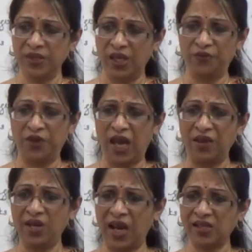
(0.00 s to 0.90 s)
if I
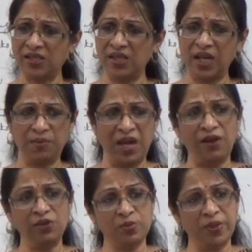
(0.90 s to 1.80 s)
have an accident, I may
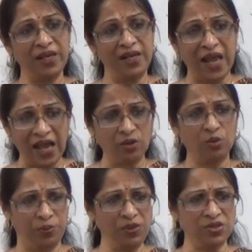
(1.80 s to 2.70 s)
have to spend
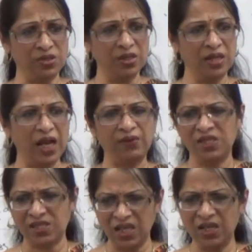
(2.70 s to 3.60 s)
₹1,00,000. I will
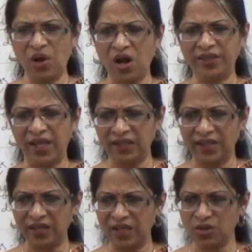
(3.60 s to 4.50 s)
still not take
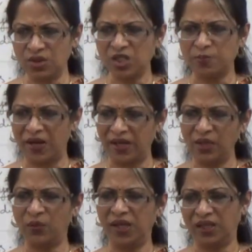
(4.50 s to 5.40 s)
that insurance spending
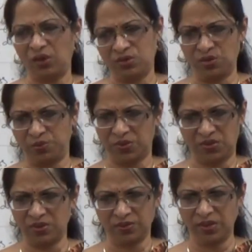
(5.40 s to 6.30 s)
20,000
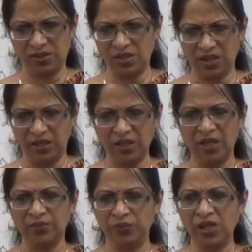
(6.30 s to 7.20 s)
rupees, isn't it?
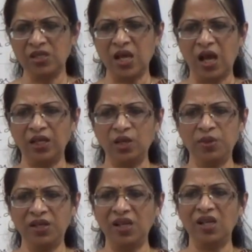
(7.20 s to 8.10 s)
This
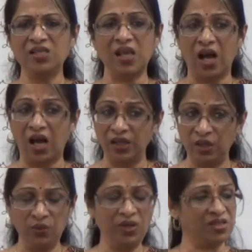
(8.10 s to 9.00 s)
argument is
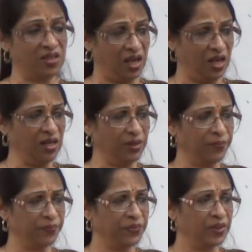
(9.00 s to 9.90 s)
arguing, saying
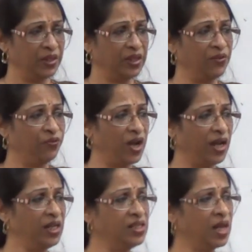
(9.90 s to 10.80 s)
the
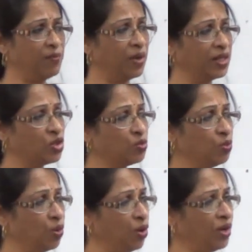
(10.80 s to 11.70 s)
fines are much
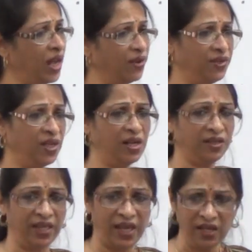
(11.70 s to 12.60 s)
more heavier
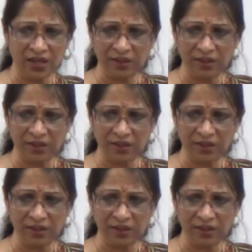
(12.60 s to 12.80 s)
than